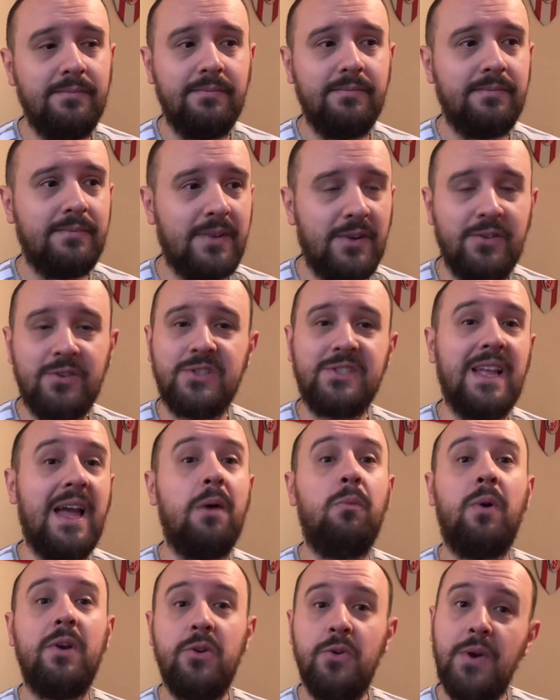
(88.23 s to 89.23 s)
understand
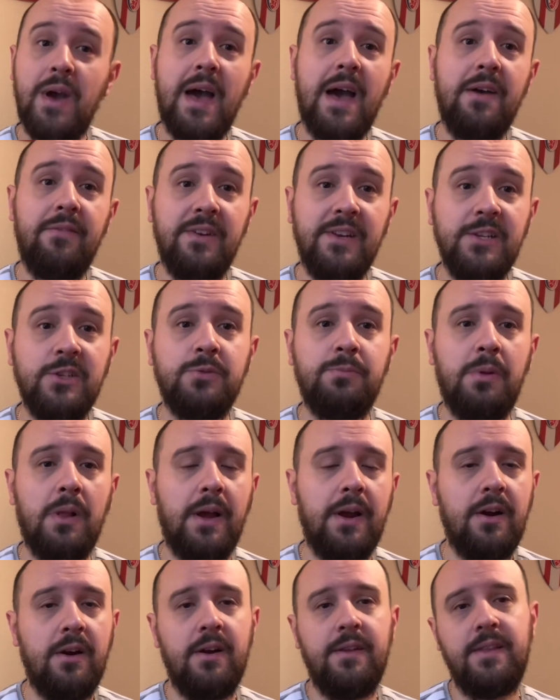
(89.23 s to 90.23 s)
what you have in each
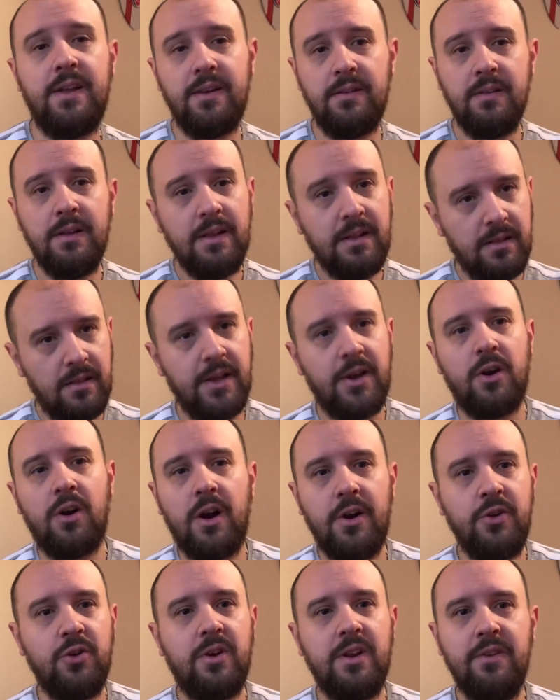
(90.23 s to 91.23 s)
player, and then later
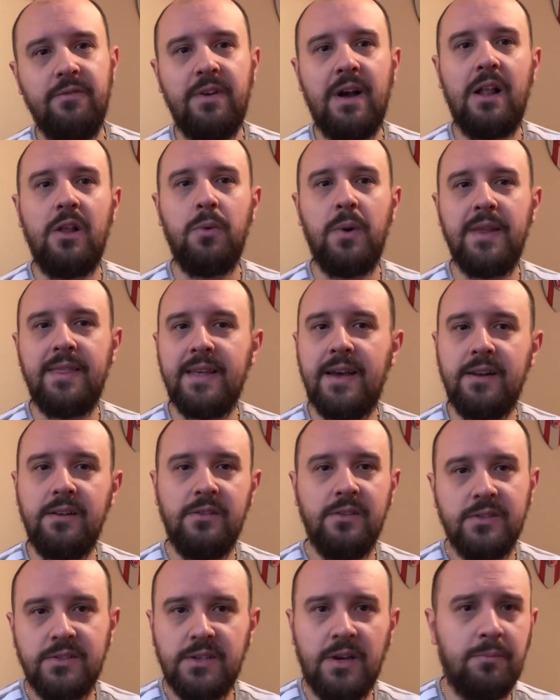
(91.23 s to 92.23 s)
on you can evaluate that in
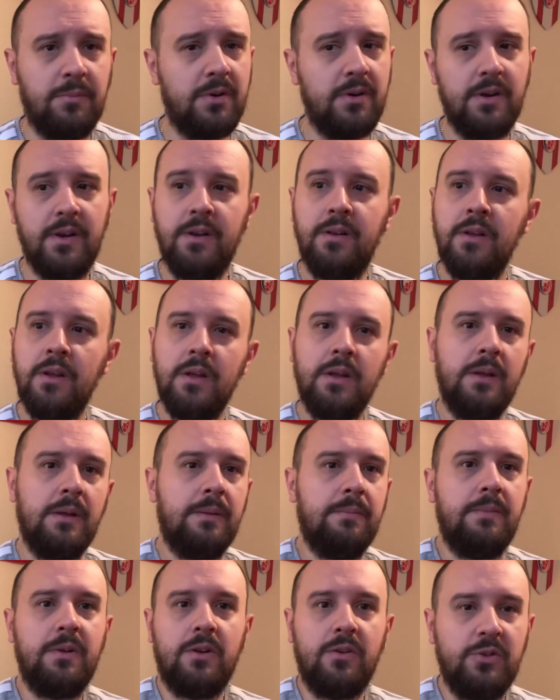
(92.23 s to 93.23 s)
the summer and
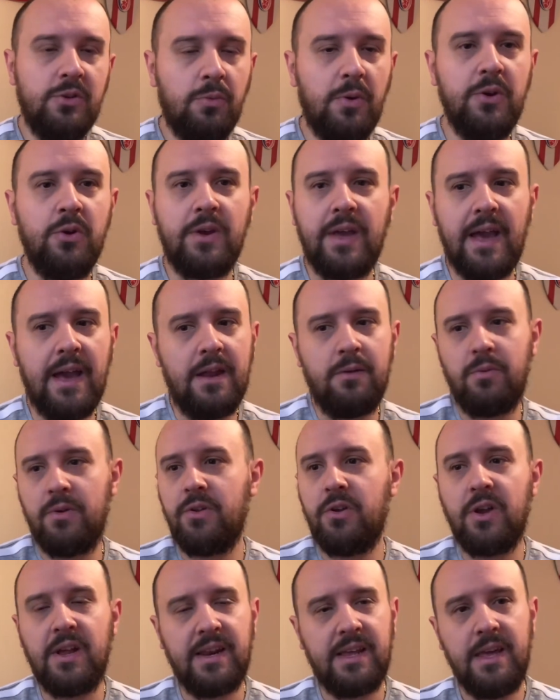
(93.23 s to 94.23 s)
do what you can, whether
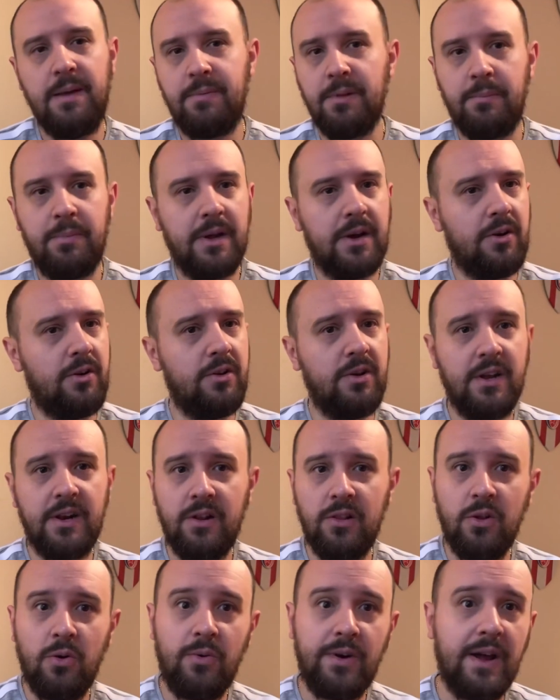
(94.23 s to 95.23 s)
you're going to keep the player, you're going to
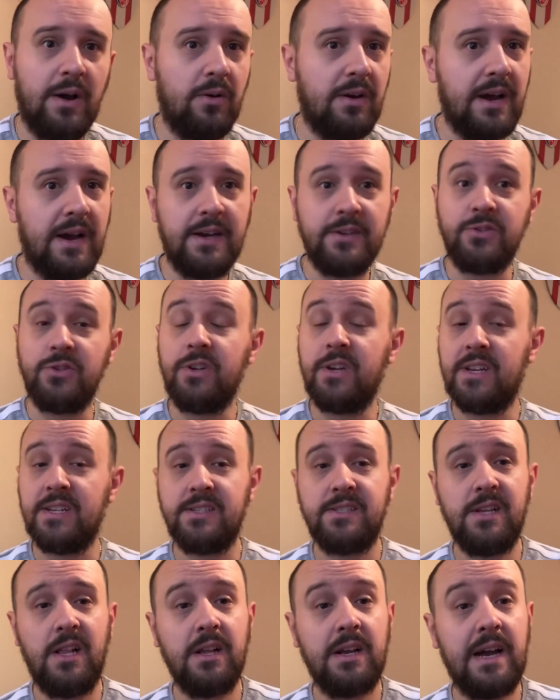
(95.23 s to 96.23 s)
loan out guys, or you're going to
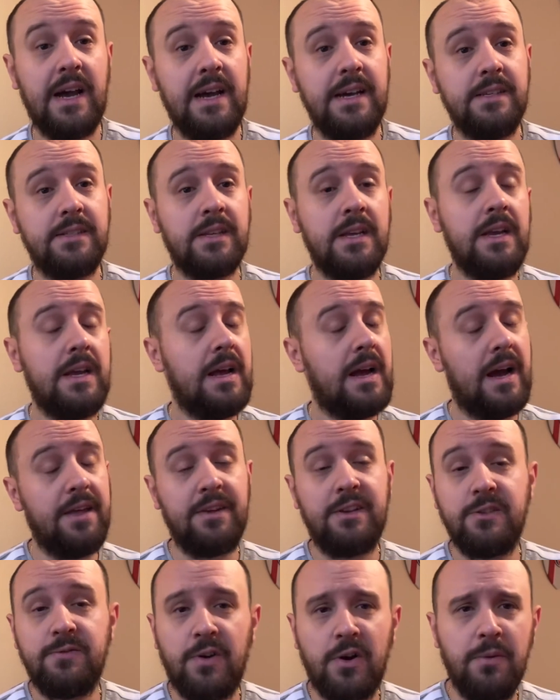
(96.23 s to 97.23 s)
sell guys. I think
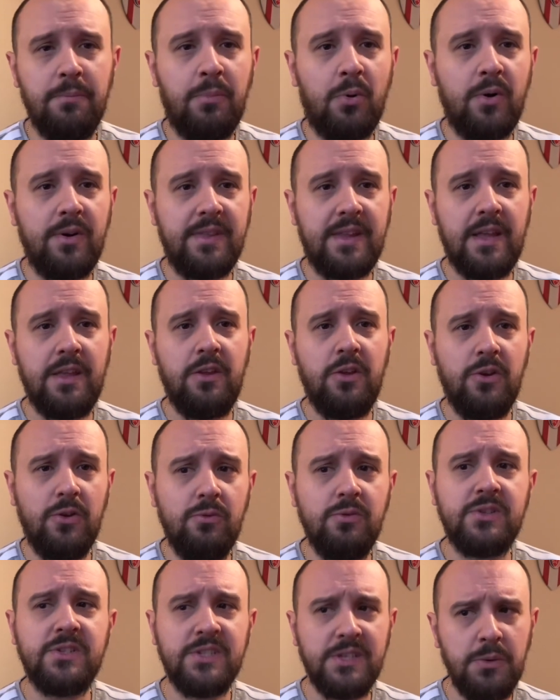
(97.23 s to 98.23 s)
it's very important that
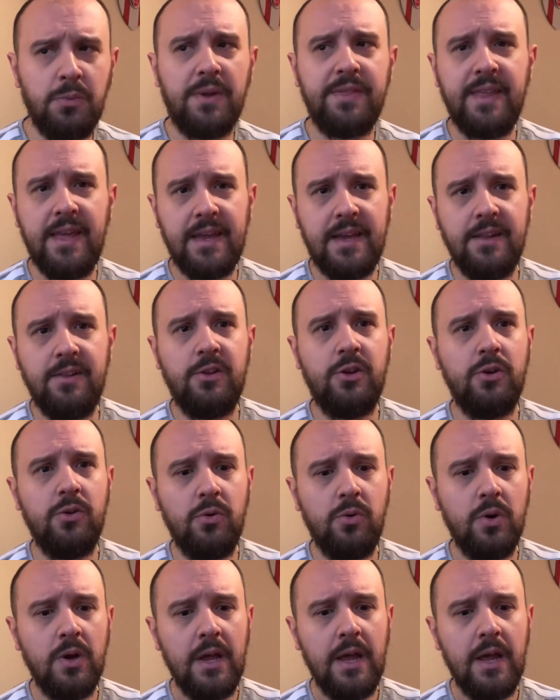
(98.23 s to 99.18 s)
you see what they can do